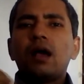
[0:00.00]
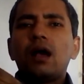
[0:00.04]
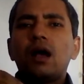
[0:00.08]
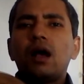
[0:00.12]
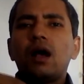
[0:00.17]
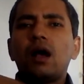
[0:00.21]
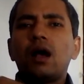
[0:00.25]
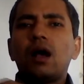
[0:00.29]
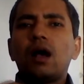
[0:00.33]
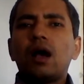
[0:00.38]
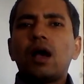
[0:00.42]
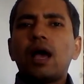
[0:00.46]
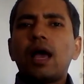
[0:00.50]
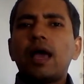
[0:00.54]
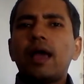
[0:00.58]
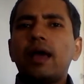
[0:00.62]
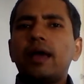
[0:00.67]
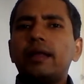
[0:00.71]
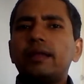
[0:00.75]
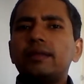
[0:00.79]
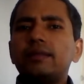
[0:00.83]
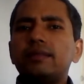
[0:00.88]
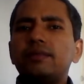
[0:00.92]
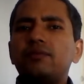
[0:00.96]

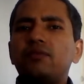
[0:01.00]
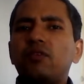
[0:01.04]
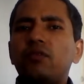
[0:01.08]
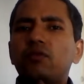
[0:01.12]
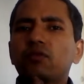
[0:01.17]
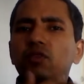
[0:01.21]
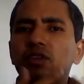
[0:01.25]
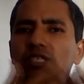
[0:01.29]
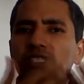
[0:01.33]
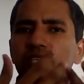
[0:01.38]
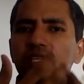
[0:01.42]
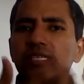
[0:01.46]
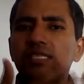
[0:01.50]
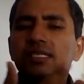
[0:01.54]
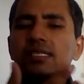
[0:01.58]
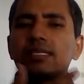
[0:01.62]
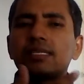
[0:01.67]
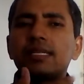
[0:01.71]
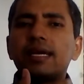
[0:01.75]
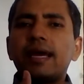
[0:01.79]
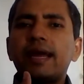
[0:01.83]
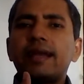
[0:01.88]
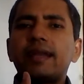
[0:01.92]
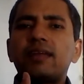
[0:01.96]
and which is
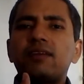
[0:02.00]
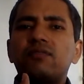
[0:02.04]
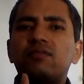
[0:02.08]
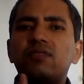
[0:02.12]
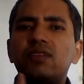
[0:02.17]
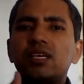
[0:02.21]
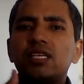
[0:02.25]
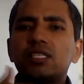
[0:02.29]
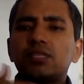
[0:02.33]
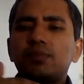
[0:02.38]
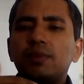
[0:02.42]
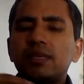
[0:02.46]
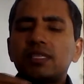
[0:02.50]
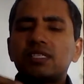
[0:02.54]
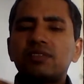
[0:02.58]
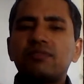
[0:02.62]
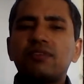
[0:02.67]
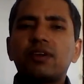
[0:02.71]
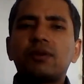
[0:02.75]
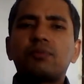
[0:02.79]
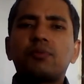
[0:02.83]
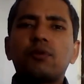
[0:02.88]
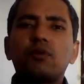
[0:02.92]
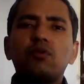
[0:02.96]
that if the
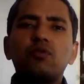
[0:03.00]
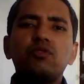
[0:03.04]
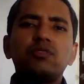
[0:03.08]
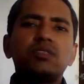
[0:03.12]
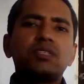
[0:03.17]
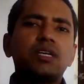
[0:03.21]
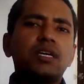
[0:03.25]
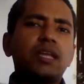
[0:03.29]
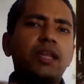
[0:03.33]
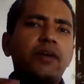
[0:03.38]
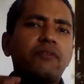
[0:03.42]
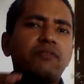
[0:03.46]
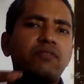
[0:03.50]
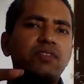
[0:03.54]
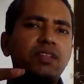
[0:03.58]
specific provision of